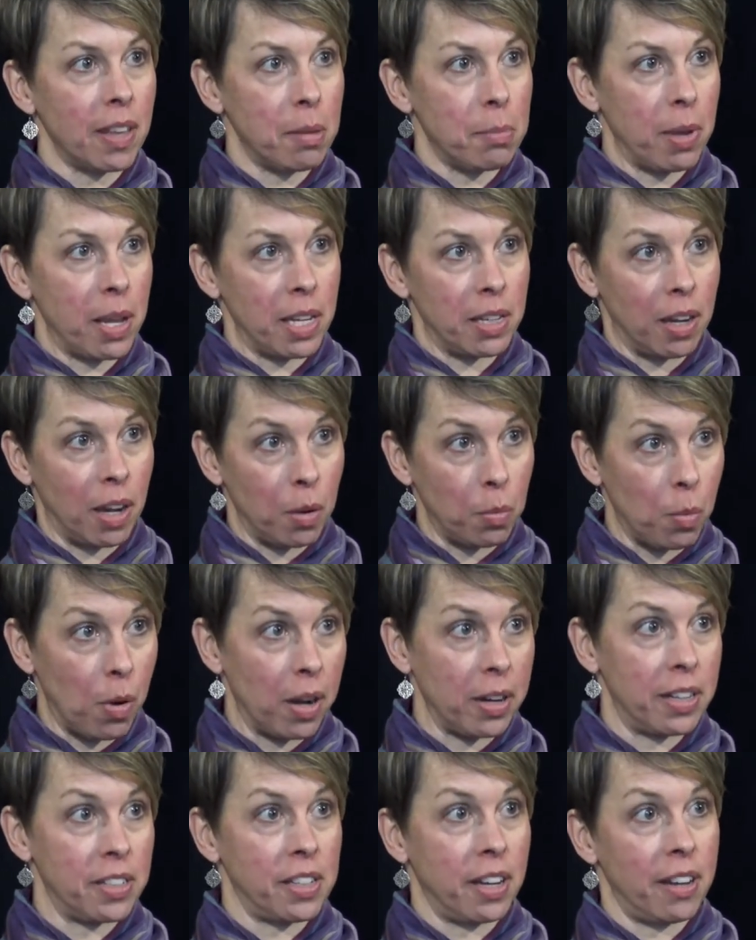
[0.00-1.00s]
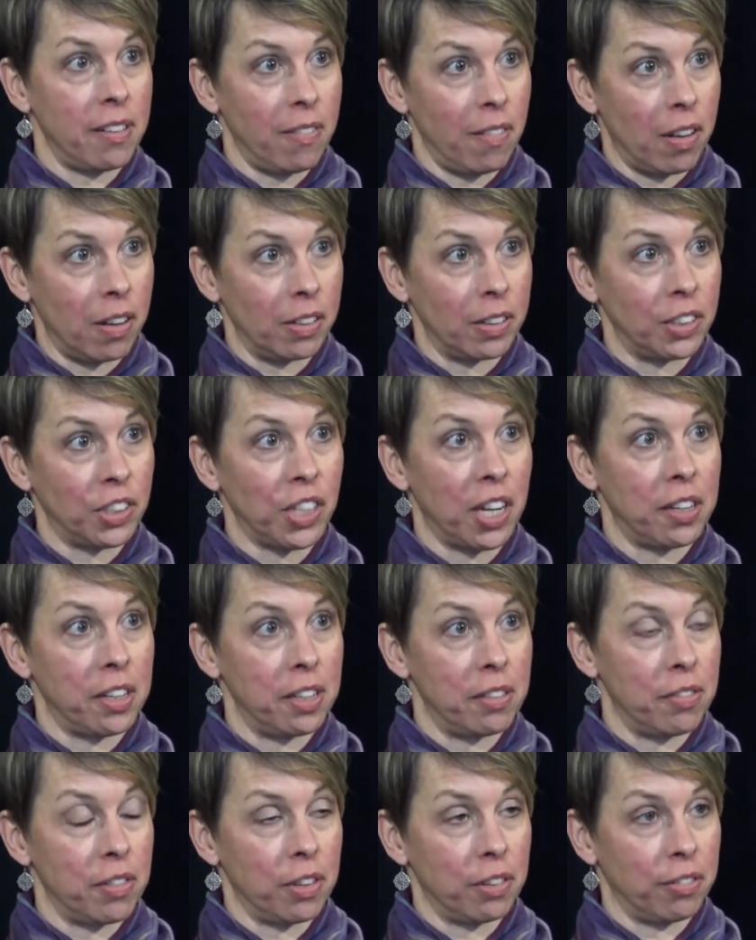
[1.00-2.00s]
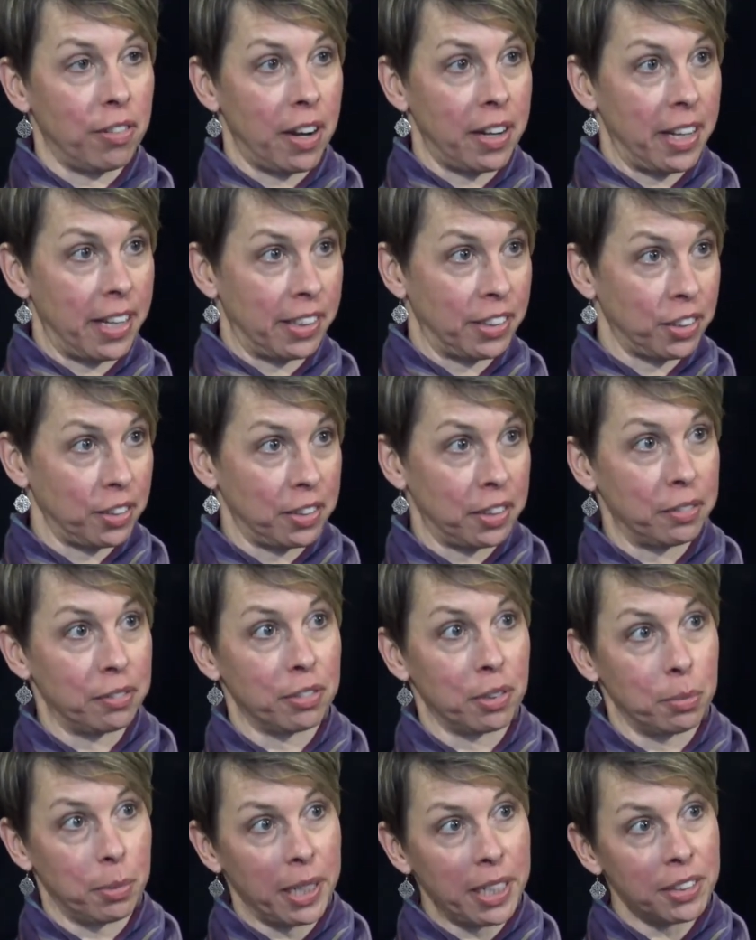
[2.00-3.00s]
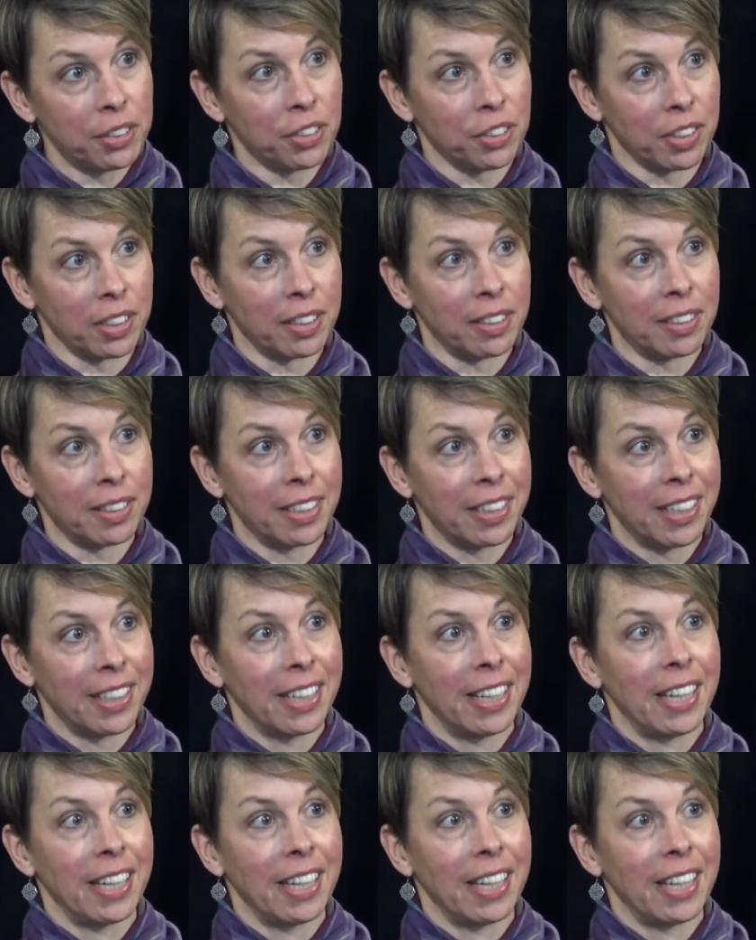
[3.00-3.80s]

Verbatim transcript: they may not want to divulge any of their financial information